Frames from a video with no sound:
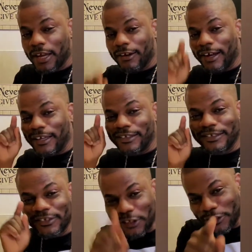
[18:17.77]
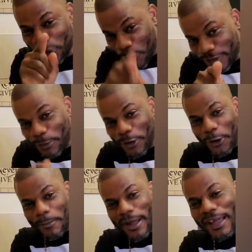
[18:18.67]
Alright, so yeah, so I
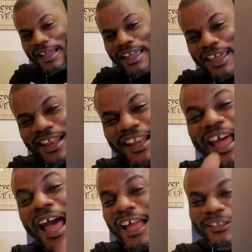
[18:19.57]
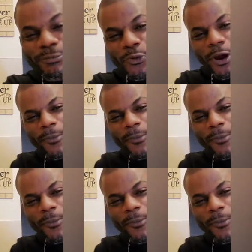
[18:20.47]
come back again and add more.